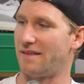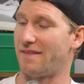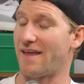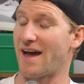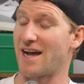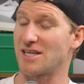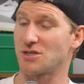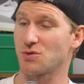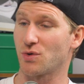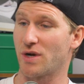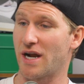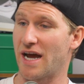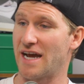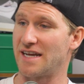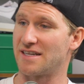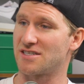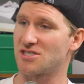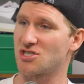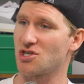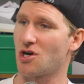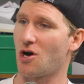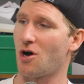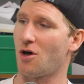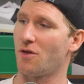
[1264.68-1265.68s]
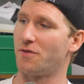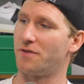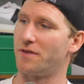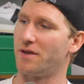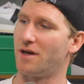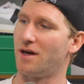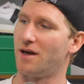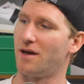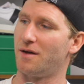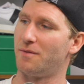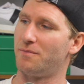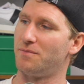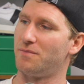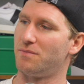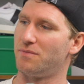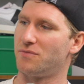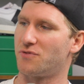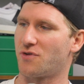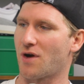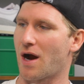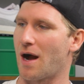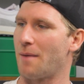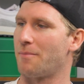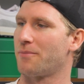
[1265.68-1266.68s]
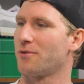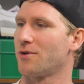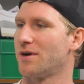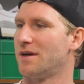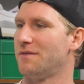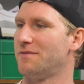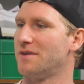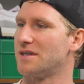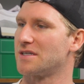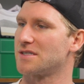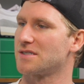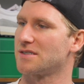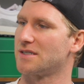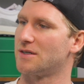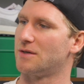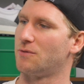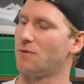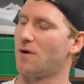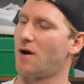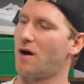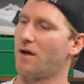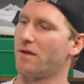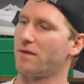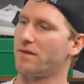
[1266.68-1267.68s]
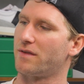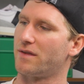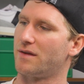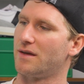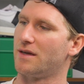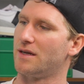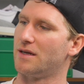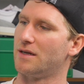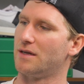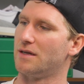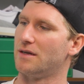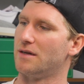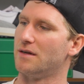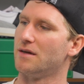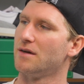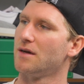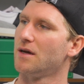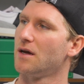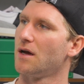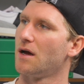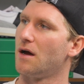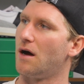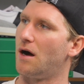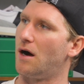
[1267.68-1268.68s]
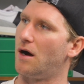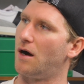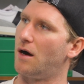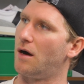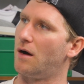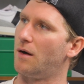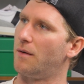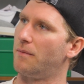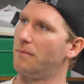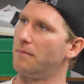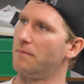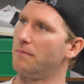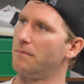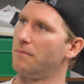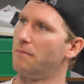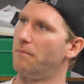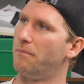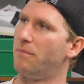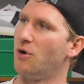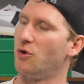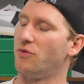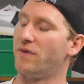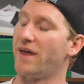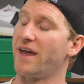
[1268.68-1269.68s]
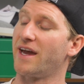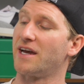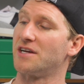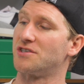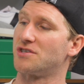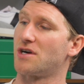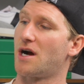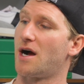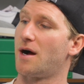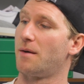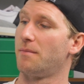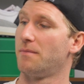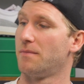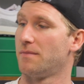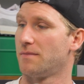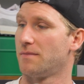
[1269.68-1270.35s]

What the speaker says: That's what I saw the drop previously on the Bodega drop.